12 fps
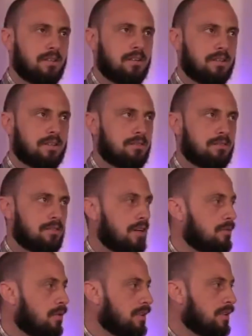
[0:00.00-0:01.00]
I don't know
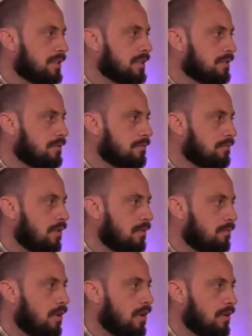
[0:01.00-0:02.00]
what this what
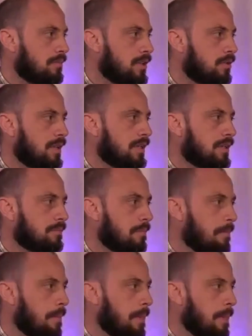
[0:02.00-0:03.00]
what I'm doing."
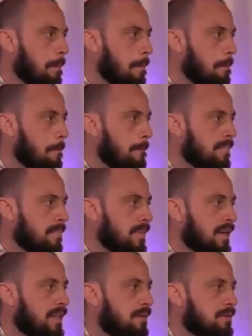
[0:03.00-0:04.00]

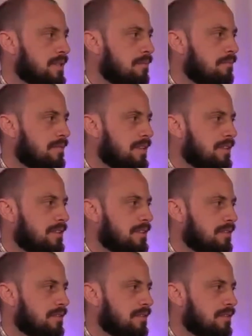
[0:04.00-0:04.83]
And there was something.